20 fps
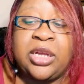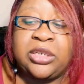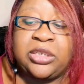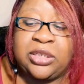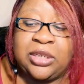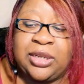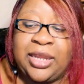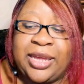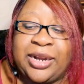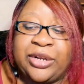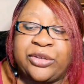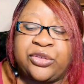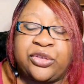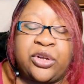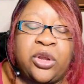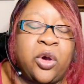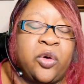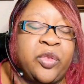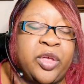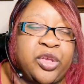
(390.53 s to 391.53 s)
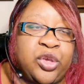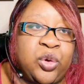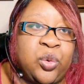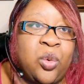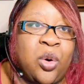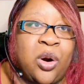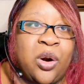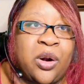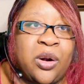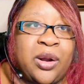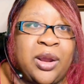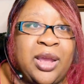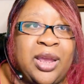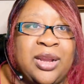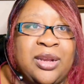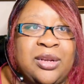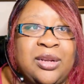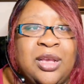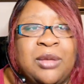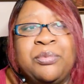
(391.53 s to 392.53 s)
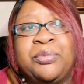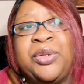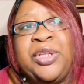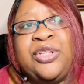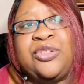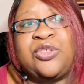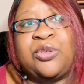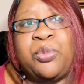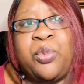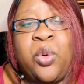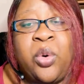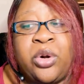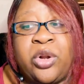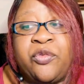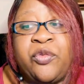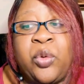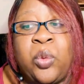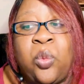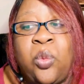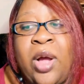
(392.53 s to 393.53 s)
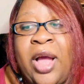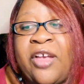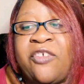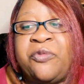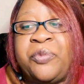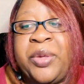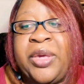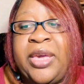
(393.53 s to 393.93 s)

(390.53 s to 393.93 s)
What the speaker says: to let us know that you are in complete support of your wife,